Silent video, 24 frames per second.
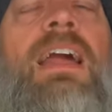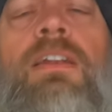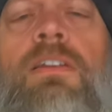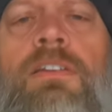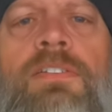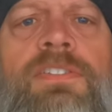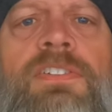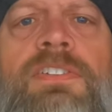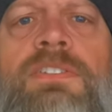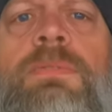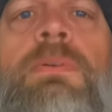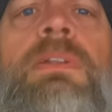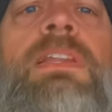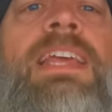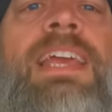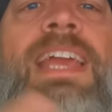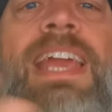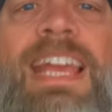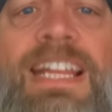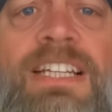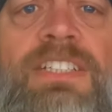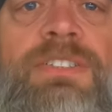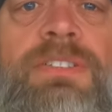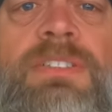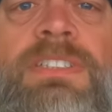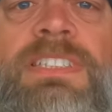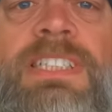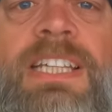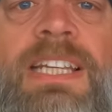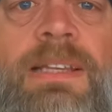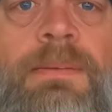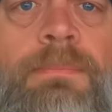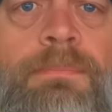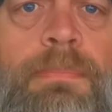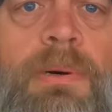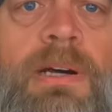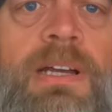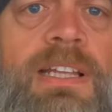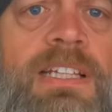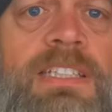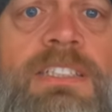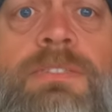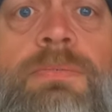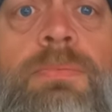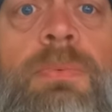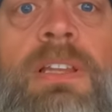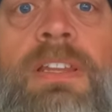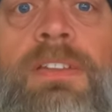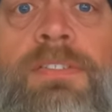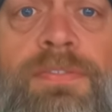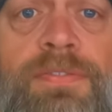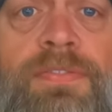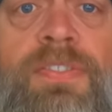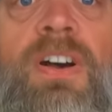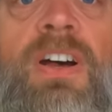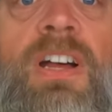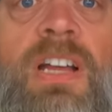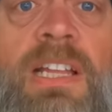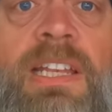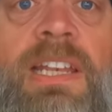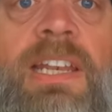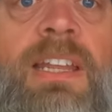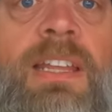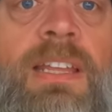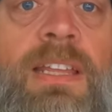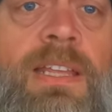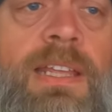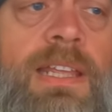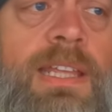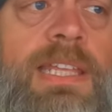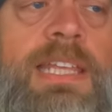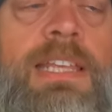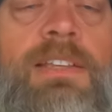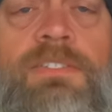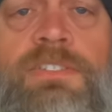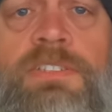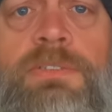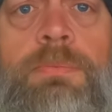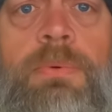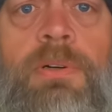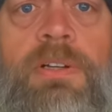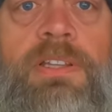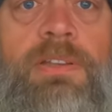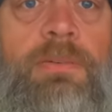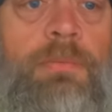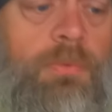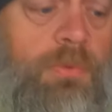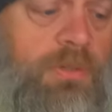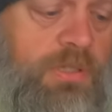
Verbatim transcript: I don't know if it's really interesting, but it's really fun. It gives you what you